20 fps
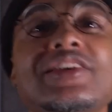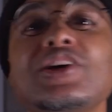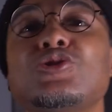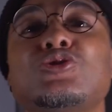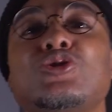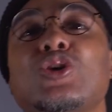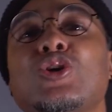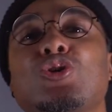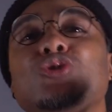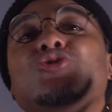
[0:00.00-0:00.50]

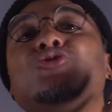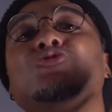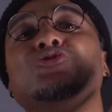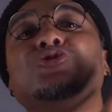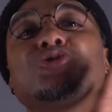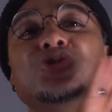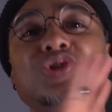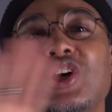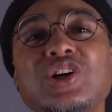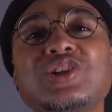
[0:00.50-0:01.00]
tells you
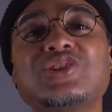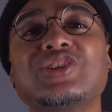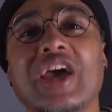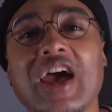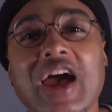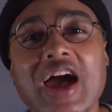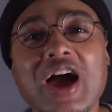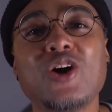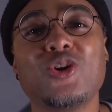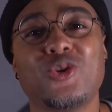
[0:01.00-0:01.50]
just
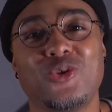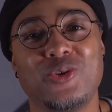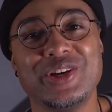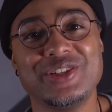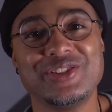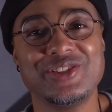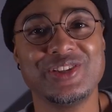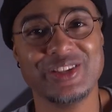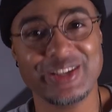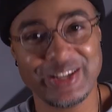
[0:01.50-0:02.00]
how
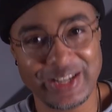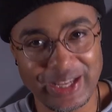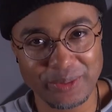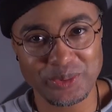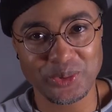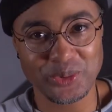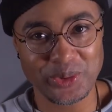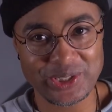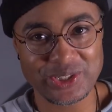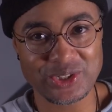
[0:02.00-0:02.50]
crazy the
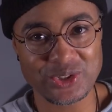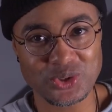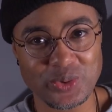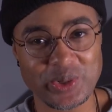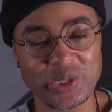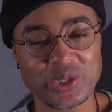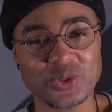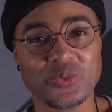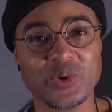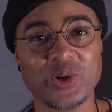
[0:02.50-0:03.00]
label was in
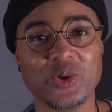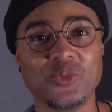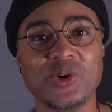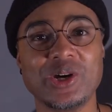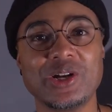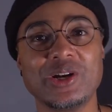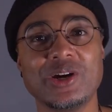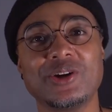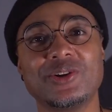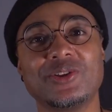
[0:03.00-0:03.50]

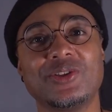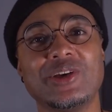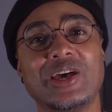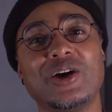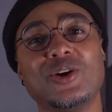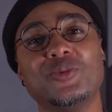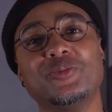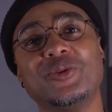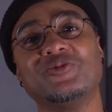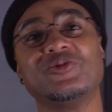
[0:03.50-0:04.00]
2021 under the
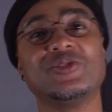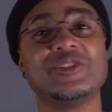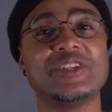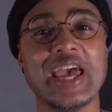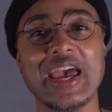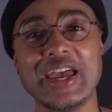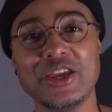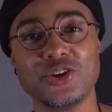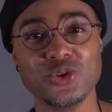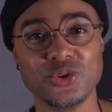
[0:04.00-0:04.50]
helm of
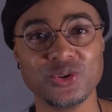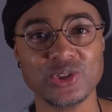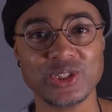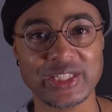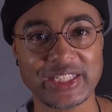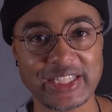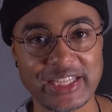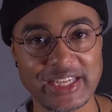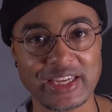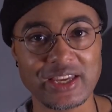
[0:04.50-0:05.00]
Daniel
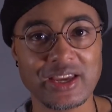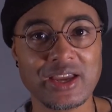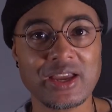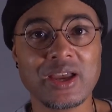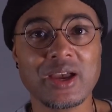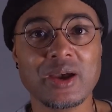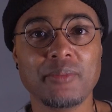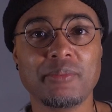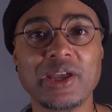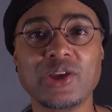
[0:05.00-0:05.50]
Lee.
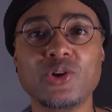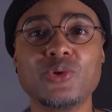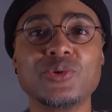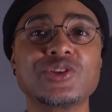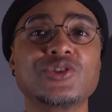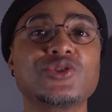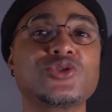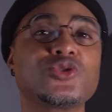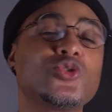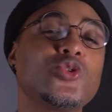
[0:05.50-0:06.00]
By
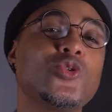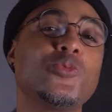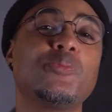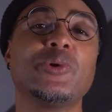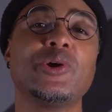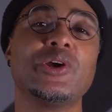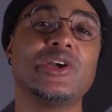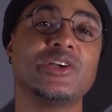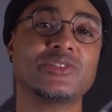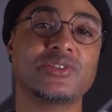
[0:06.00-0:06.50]
going
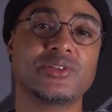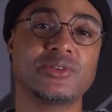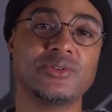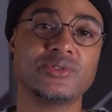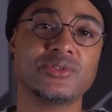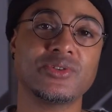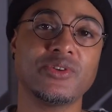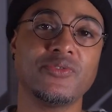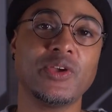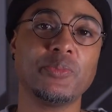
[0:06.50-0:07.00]
super
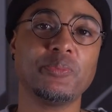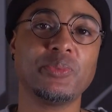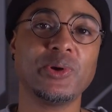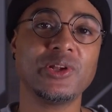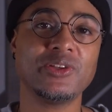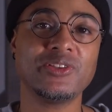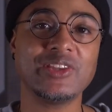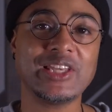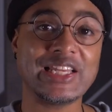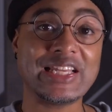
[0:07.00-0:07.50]
exclusive and
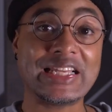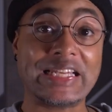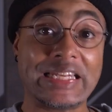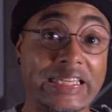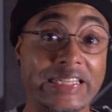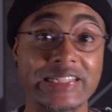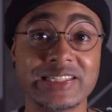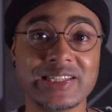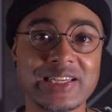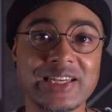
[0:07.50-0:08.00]
putting the
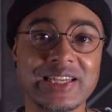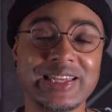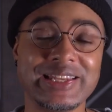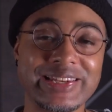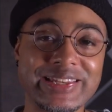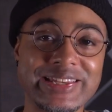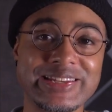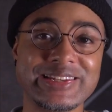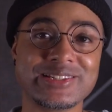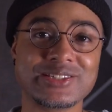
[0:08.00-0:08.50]
elite in
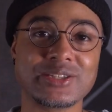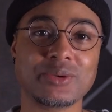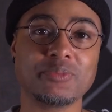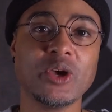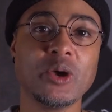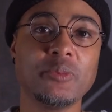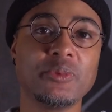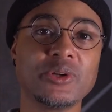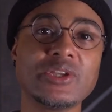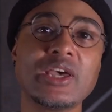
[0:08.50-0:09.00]
elitism,
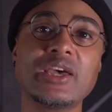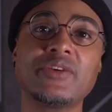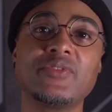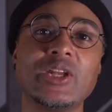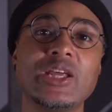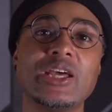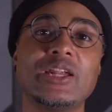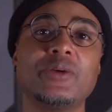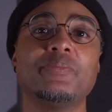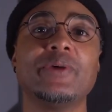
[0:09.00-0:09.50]
Bottega
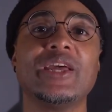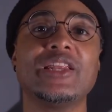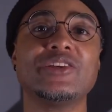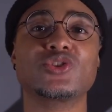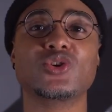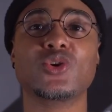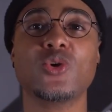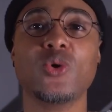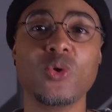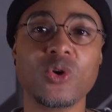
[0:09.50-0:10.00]
Veneta made
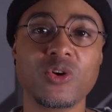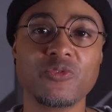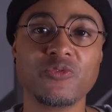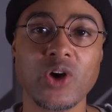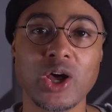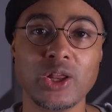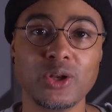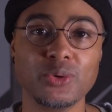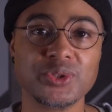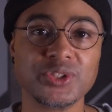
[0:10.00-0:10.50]
its core
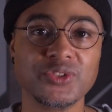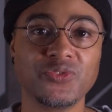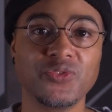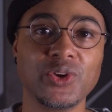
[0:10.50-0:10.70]
followers